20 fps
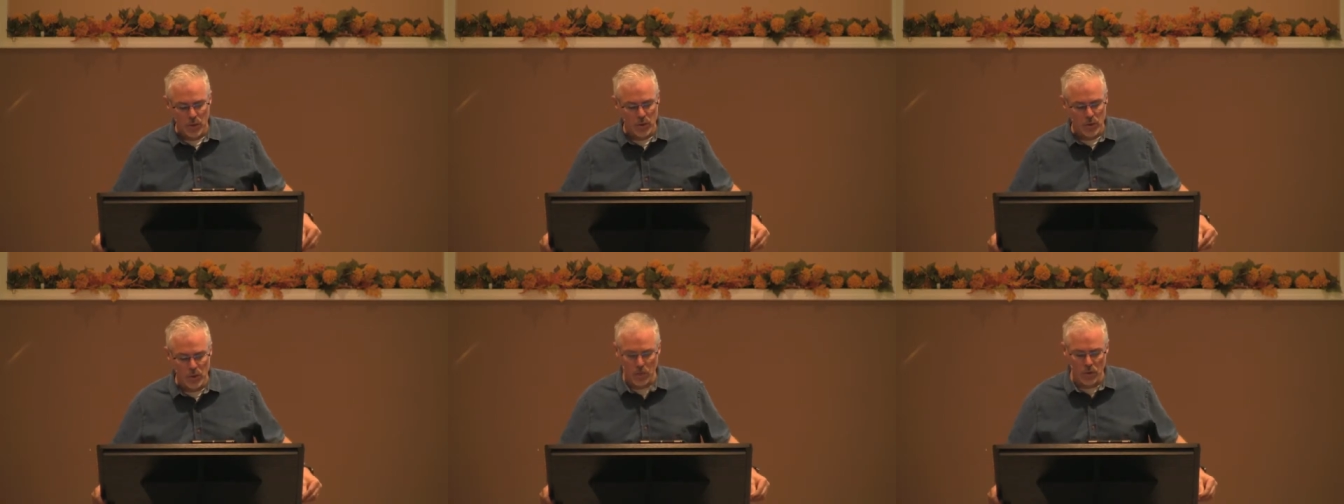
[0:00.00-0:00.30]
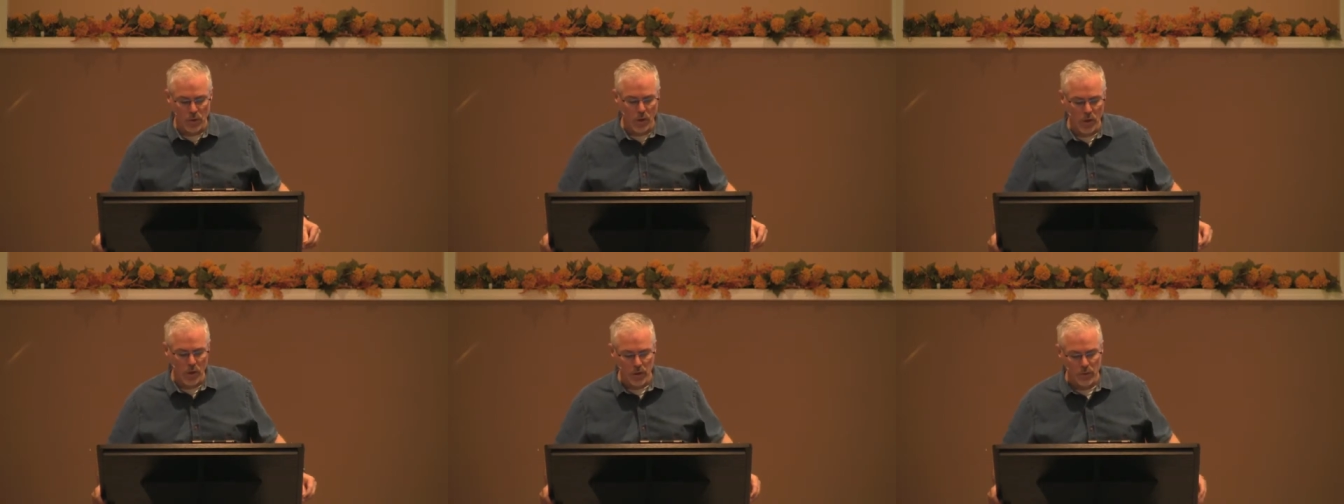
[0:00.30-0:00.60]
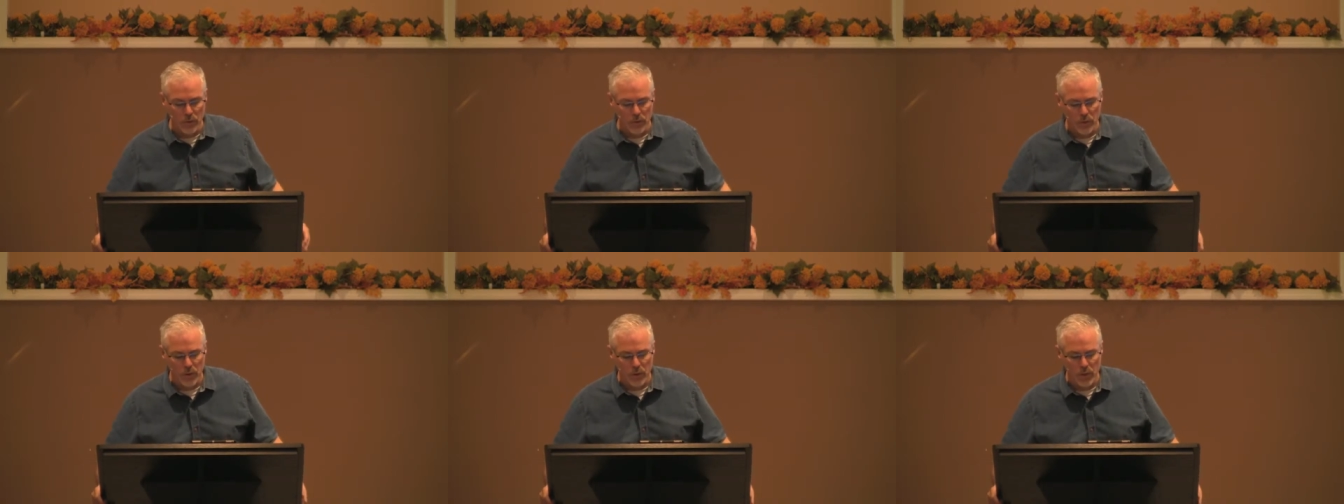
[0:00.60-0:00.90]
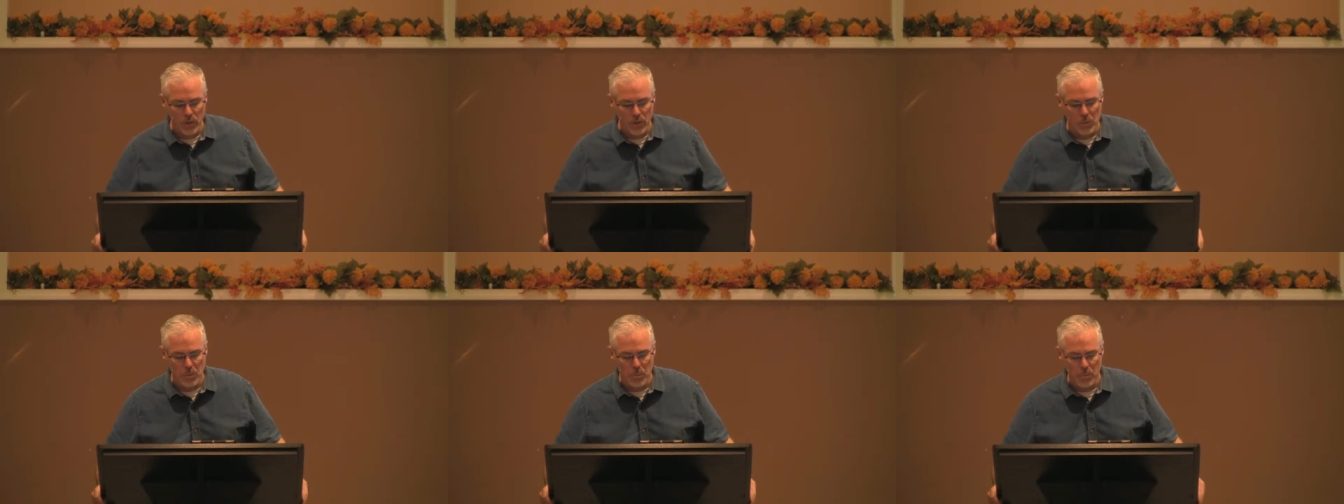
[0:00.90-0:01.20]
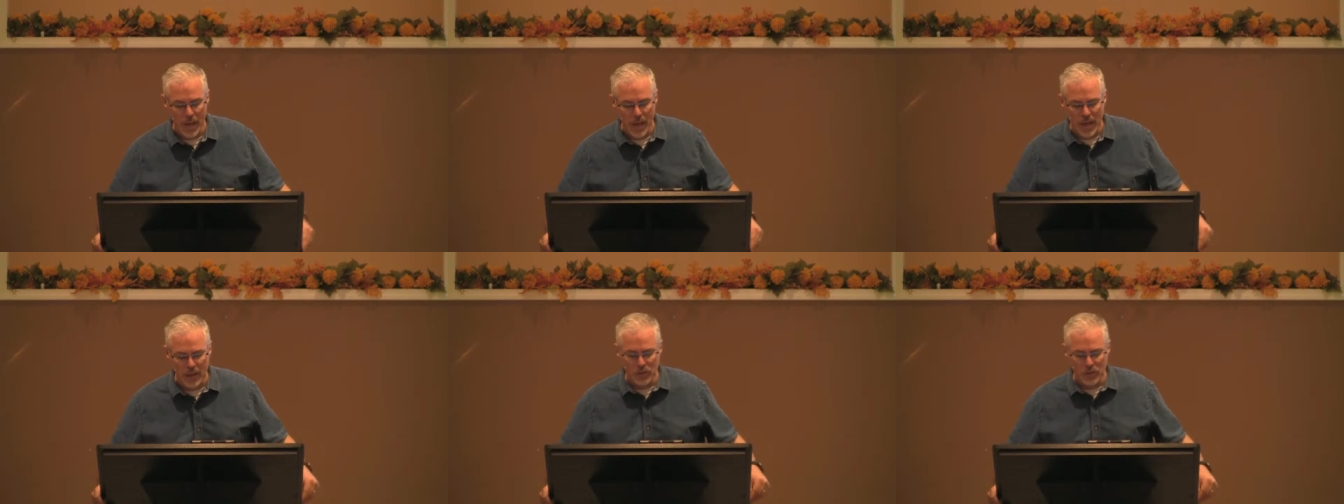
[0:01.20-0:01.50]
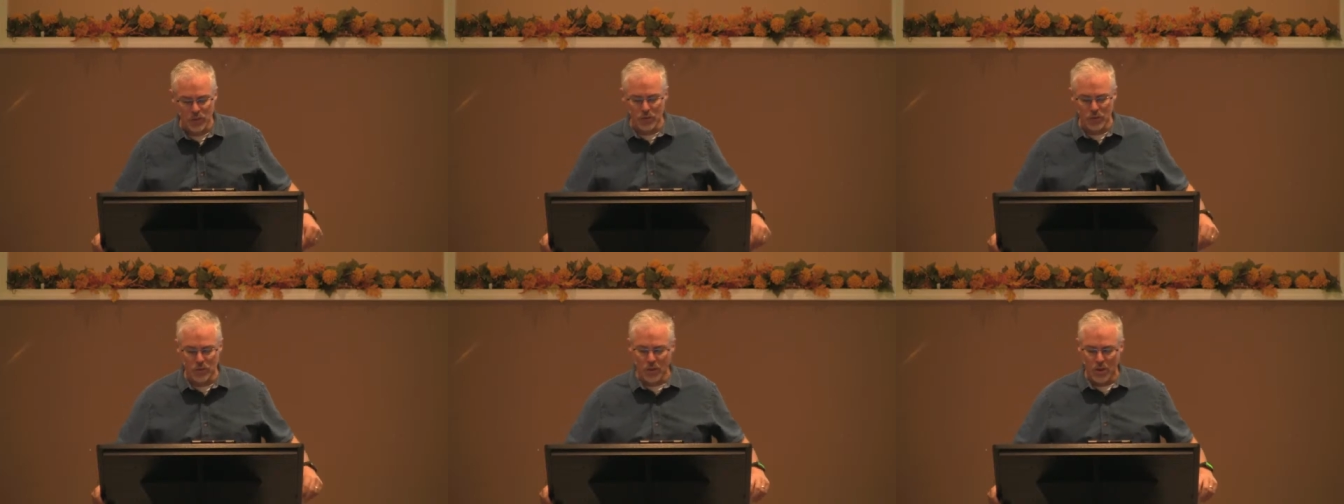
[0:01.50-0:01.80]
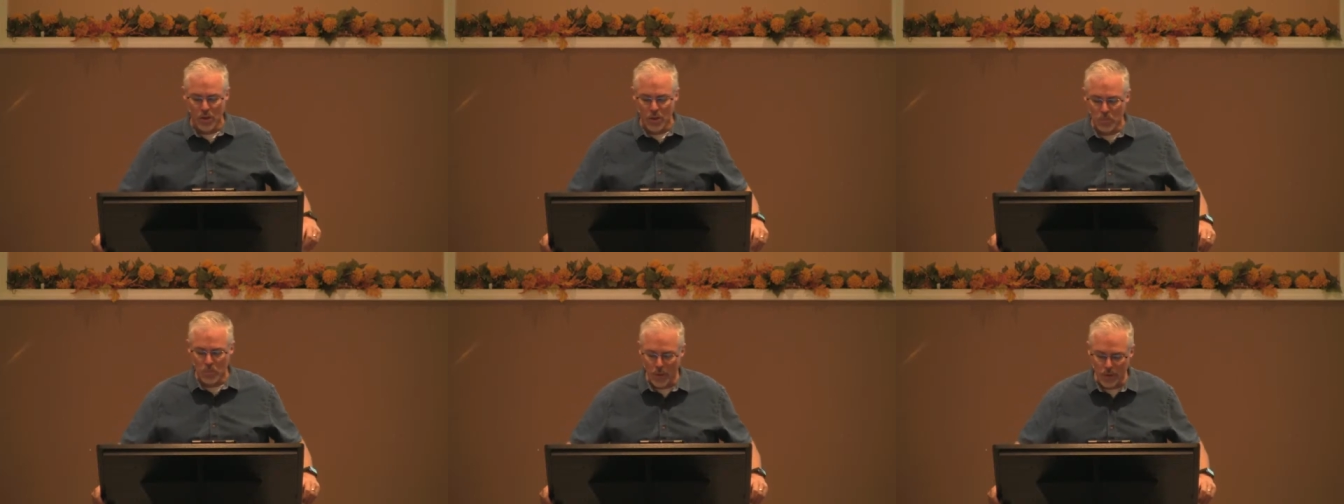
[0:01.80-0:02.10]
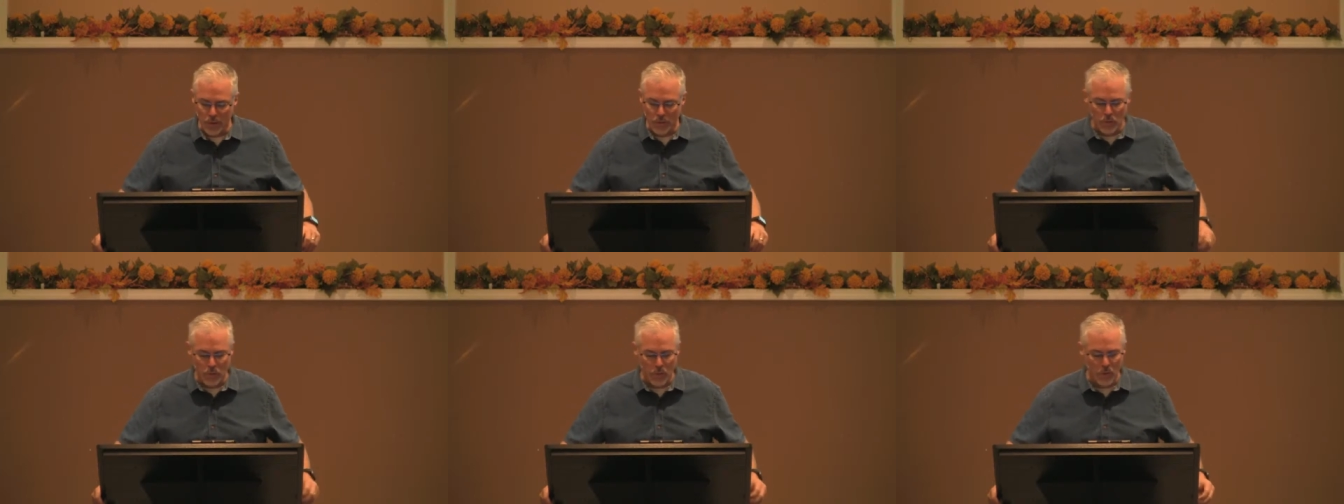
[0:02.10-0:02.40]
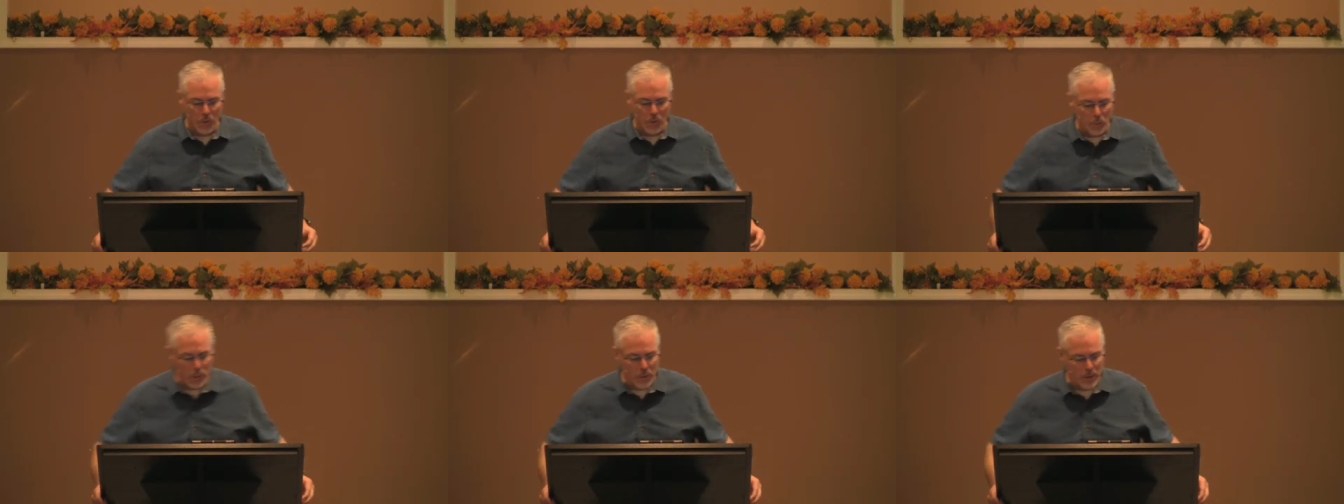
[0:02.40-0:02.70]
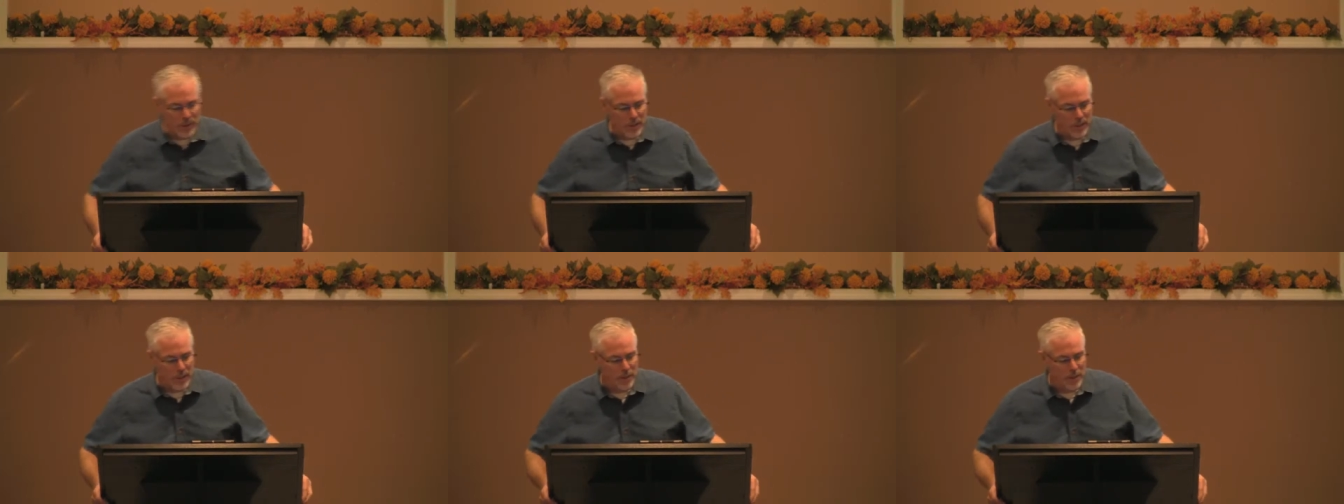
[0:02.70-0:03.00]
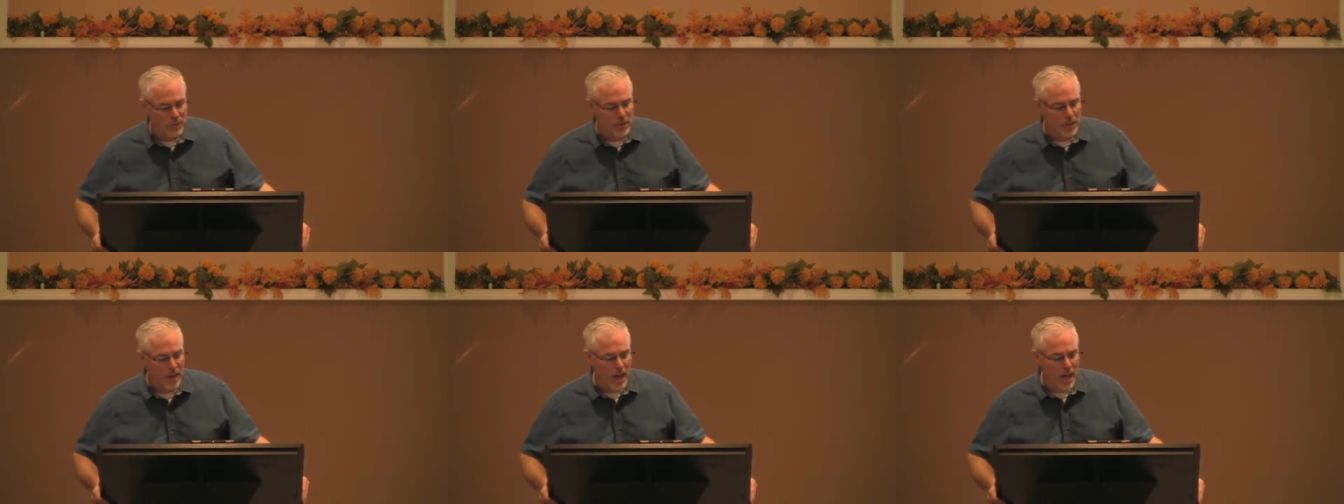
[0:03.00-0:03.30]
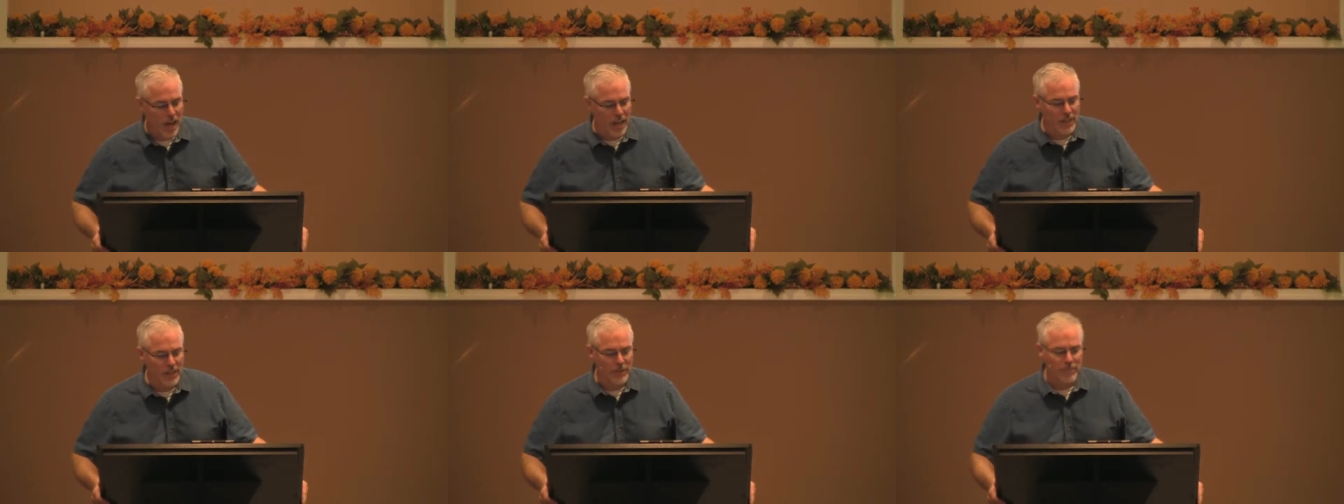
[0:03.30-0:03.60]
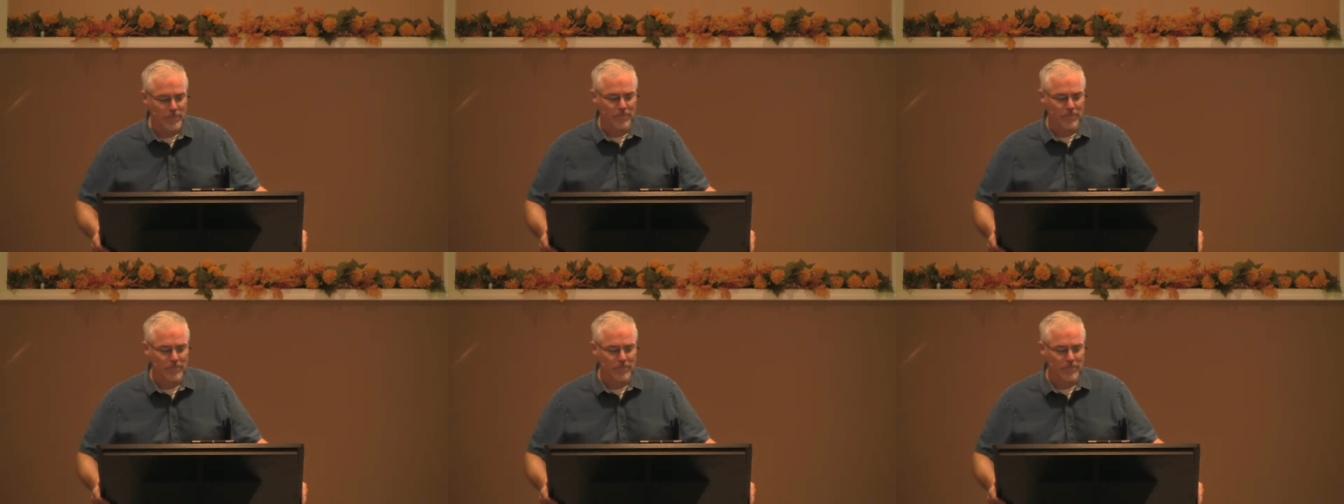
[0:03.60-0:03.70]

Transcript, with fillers: no longer for human passions, but for the will of God.